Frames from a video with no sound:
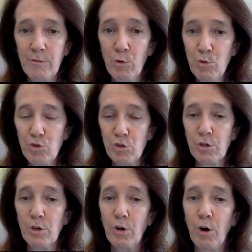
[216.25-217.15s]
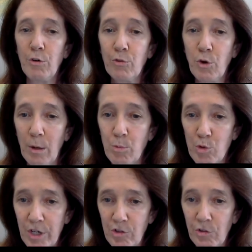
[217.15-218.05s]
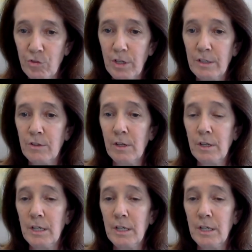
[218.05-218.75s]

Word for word: evolution of collaborations in,